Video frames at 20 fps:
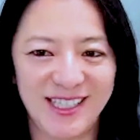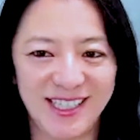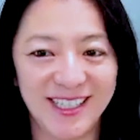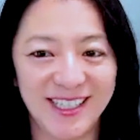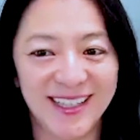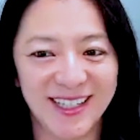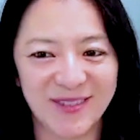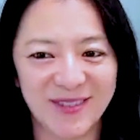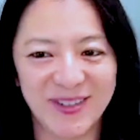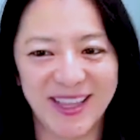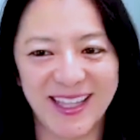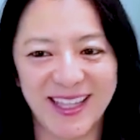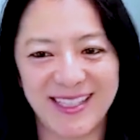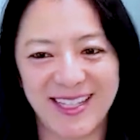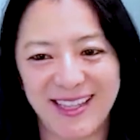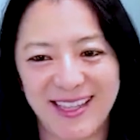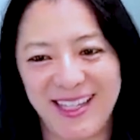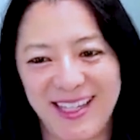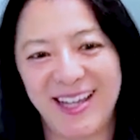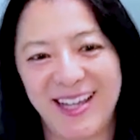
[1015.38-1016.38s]
dealing with us
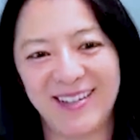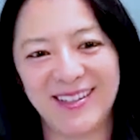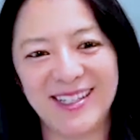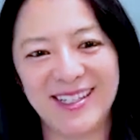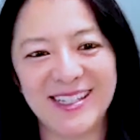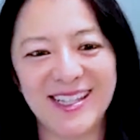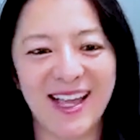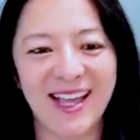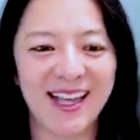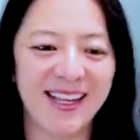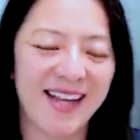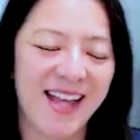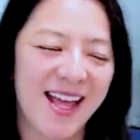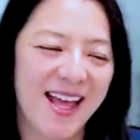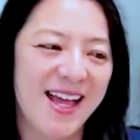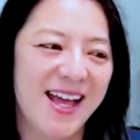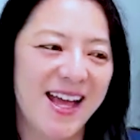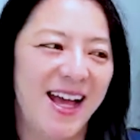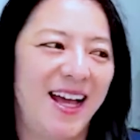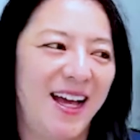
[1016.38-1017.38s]
on the accounting side,
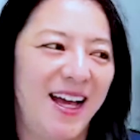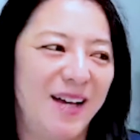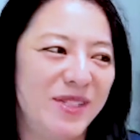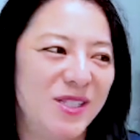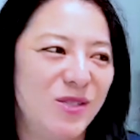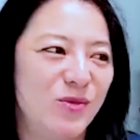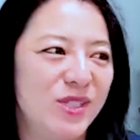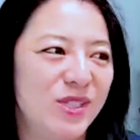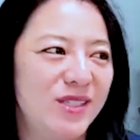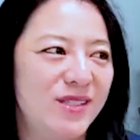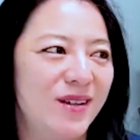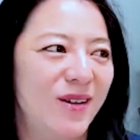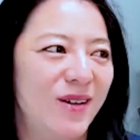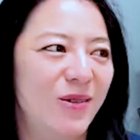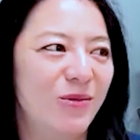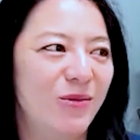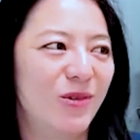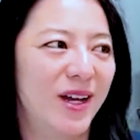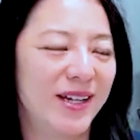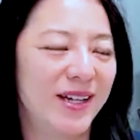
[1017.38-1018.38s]
um, is we
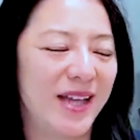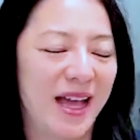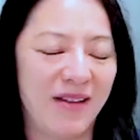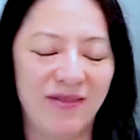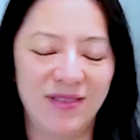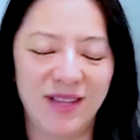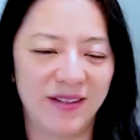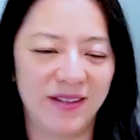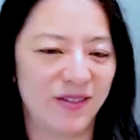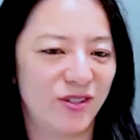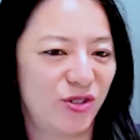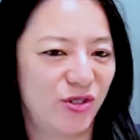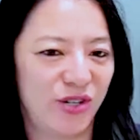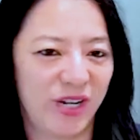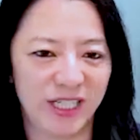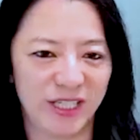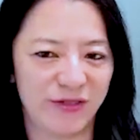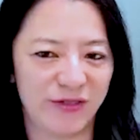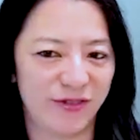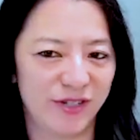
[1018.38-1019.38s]
don't want to have a lot of
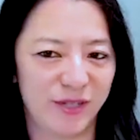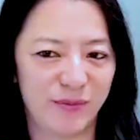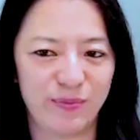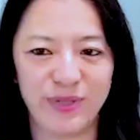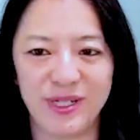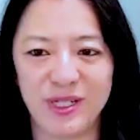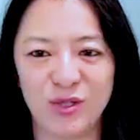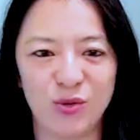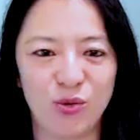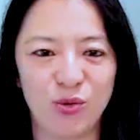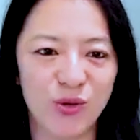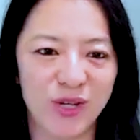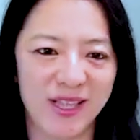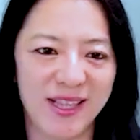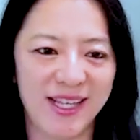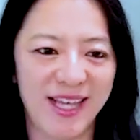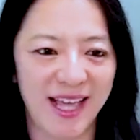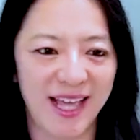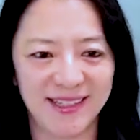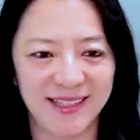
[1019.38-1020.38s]
transfers between
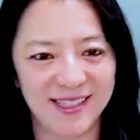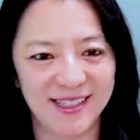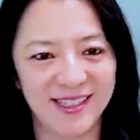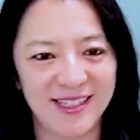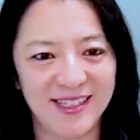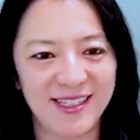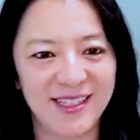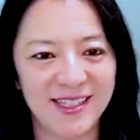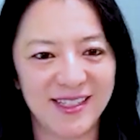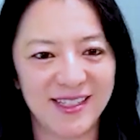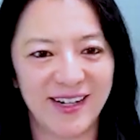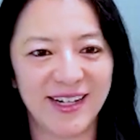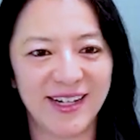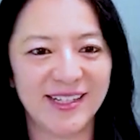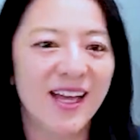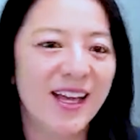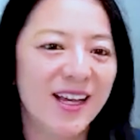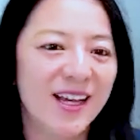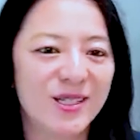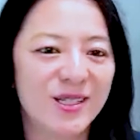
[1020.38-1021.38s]
the entities, right?
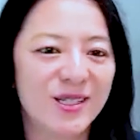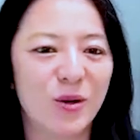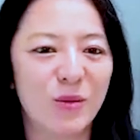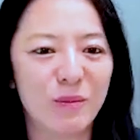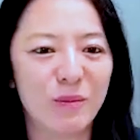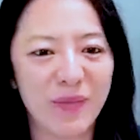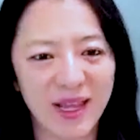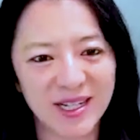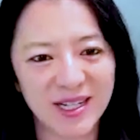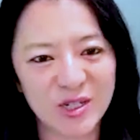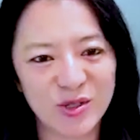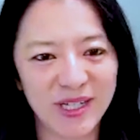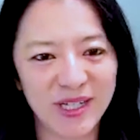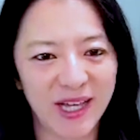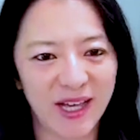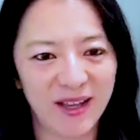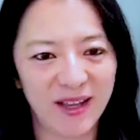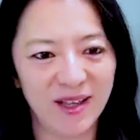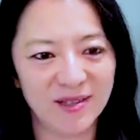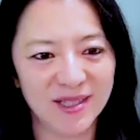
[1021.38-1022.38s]
So Main Street
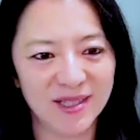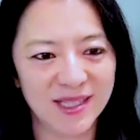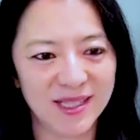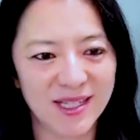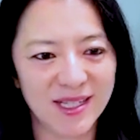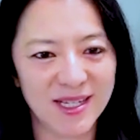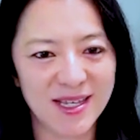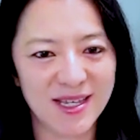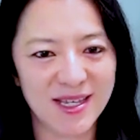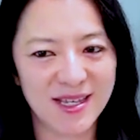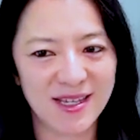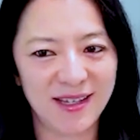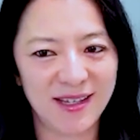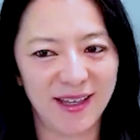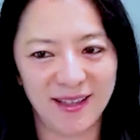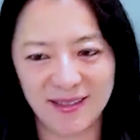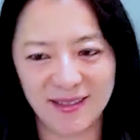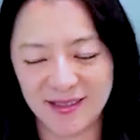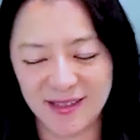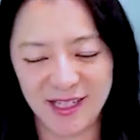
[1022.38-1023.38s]
LLC
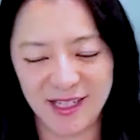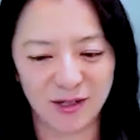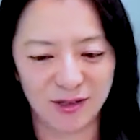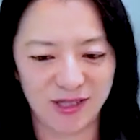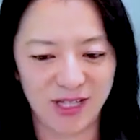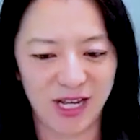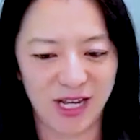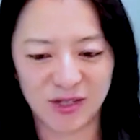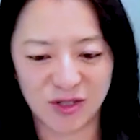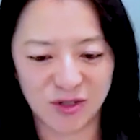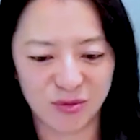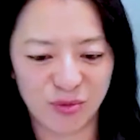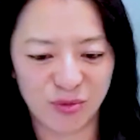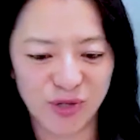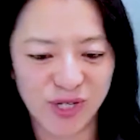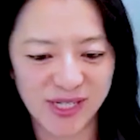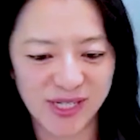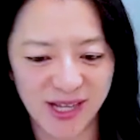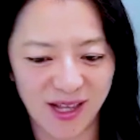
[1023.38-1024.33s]
and, you know, Desert Breeze